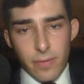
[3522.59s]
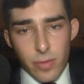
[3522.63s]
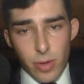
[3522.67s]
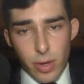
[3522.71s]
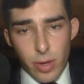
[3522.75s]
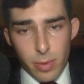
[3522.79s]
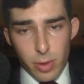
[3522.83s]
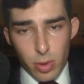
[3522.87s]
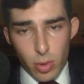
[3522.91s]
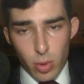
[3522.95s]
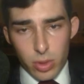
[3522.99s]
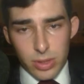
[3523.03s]

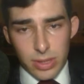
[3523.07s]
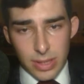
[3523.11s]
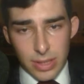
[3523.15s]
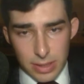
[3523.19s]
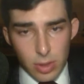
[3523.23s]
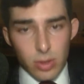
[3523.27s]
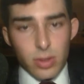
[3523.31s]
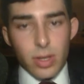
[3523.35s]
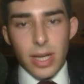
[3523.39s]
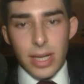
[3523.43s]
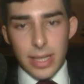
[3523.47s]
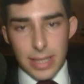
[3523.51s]
Let
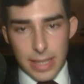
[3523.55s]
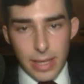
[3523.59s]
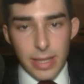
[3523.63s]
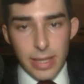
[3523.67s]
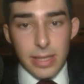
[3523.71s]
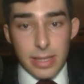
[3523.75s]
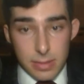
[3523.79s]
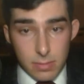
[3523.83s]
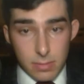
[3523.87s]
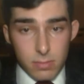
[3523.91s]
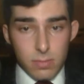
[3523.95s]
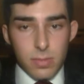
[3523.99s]

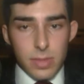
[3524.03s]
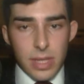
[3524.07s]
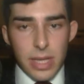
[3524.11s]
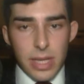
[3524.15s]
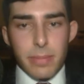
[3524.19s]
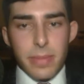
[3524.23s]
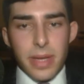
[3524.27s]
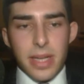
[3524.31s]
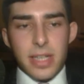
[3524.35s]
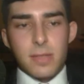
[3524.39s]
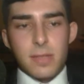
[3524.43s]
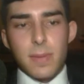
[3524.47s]

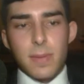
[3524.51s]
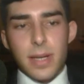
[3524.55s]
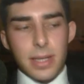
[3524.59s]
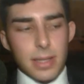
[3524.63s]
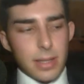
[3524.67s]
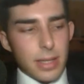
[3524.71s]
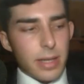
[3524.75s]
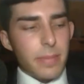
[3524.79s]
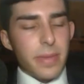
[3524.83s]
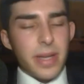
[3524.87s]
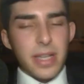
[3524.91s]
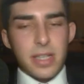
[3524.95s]
me
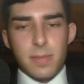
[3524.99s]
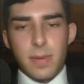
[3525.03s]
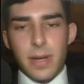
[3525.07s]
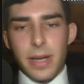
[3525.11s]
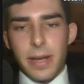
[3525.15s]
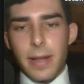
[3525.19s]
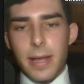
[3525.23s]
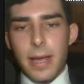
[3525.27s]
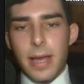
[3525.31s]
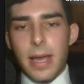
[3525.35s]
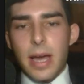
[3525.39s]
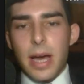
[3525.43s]

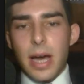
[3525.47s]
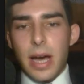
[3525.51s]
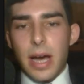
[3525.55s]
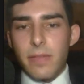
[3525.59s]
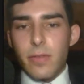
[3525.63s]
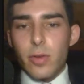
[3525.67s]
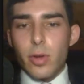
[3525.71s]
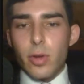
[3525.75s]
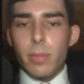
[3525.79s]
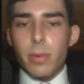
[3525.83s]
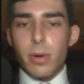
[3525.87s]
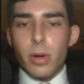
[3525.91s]
explain.
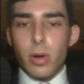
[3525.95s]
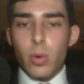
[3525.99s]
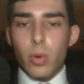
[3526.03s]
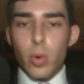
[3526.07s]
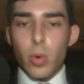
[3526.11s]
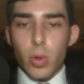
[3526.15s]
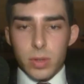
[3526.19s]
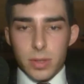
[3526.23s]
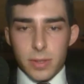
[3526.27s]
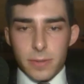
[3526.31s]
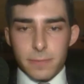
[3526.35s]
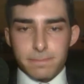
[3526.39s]
Have you ever
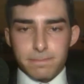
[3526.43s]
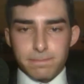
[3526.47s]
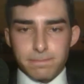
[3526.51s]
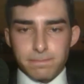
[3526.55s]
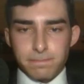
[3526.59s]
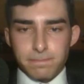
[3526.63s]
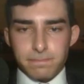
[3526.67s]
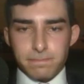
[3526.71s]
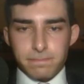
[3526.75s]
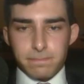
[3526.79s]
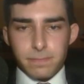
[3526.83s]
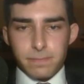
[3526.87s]
looked
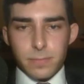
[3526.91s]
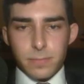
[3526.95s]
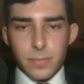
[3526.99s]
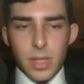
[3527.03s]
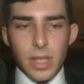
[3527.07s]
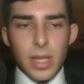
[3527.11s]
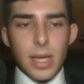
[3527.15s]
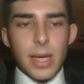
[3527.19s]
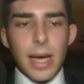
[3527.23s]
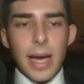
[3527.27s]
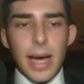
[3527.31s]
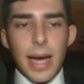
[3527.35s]

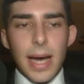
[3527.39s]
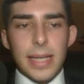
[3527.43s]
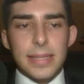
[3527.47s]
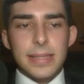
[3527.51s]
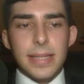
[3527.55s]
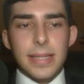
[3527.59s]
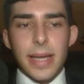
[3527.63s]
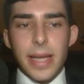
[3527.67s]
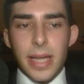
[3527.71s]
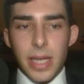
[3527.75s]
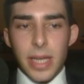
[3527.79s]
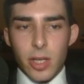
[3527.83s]
at
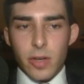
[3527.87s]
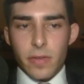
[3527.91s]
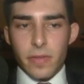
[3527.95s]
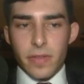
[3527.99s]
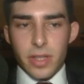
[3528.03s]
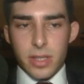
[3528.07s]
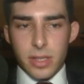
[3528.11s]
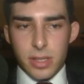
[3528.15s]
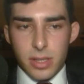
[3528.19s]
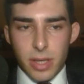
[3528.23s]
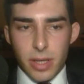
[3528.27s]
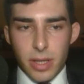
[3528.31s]
any of
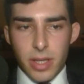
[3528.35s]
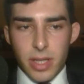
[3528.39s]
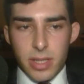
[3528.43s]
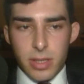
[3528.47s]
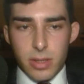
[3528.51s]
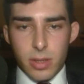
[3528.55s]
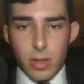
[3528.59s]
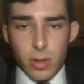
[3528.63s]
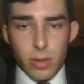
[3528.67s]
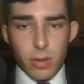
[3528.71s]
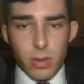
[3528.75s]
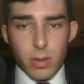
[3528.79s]
the studies
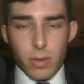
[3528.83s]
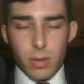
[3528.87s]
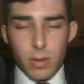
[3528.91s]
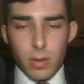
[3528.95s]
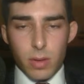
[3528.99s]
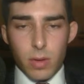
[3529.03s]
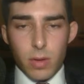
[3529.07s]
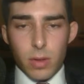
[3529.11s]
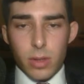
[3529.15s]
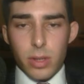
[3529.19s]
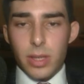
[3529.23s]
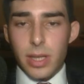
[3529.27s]
done
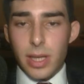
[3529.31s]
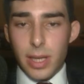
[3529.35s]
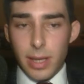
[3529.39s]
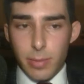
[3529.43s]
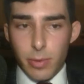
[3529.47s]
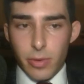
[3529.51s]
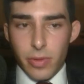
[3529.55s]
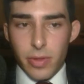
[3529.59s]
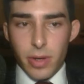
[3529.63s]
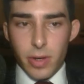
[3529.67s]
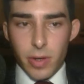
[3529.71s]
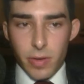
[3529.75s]
on the
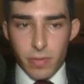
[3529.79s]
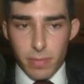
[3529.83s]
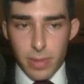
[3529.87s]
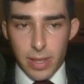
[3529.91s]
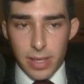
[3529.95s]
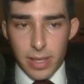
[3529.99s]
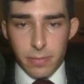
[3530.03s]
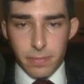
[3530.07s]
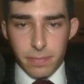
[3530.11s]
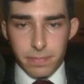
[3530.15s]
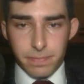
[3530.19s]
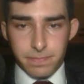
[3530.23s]
labor theory of
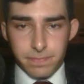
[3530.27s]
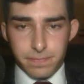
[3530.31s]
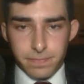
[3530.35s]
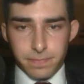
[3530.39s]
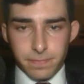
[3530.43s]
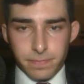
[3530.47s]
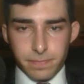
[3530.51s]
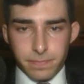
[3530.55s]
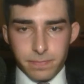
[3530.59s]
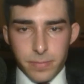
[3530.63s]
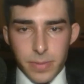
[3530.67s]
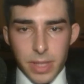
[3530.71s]
value?
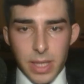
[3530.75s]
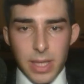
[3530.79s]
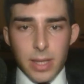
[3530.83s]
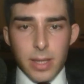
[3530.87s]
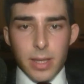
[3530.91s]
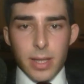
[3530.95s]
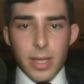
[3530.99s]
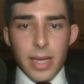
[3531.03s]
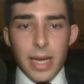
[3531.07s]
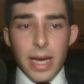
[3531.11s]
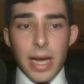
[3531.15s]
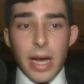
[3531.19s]

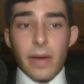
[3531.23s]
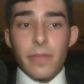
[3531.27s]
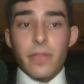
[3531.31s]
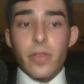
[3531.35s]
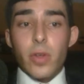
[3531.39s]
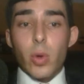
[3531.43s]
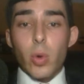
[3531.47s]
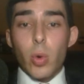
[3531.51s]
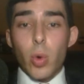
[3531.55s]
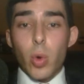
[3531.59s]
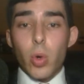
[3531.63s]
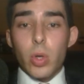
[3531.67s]
Have
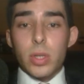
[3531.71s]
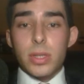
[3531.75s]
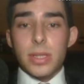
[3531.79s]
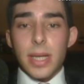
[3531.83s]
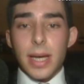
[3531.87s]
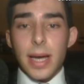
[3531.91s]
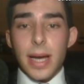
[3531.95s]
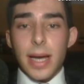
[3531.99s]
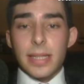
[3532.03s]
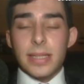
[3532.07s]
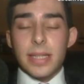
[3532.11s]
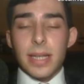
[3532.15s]
you looked
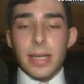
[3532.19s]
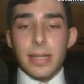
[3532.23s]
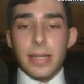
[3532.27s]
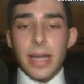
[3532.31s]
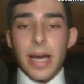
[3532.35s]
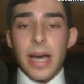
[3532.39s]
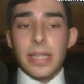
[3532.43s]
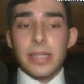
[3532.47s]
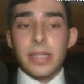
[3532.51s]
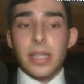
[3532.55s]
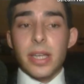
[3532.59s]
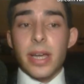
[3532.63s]

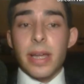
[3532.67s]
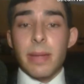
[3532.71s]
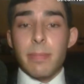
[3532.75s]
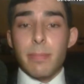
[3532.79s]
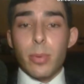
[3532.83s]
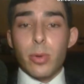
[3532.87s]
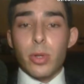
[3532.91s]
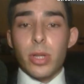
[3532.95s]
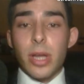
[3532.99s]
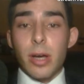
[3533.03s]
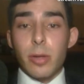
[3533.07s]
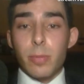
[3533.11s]
at the
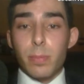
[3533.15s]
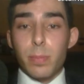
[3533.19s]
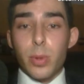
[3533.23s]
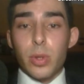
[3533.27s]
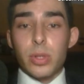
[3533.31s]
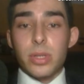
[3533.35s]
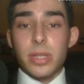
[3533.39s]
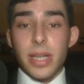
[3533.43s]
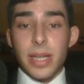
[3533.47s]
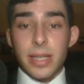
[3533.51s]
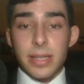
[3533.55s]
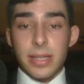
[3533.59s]

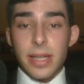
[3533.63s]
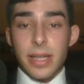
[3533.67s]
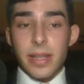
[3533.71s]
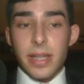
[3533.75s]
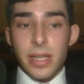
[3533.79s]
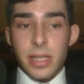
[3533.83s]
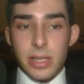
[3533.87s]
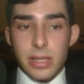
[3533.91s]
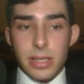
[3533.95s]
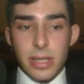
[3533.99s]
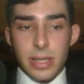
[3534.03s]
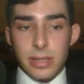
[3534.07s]
input-output data
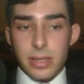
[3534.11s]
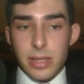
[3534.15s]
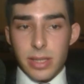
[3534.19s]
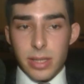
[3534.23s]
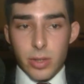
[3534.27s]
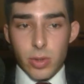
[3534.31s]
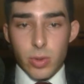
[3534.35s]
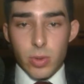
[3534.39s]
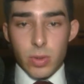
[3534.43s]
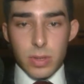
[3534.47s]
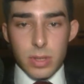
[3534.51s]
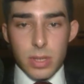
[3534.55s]
that they
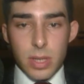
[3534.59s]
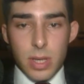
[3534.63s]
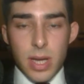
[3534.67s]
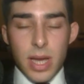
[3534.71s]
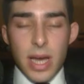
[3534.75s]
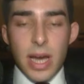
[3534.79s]
use?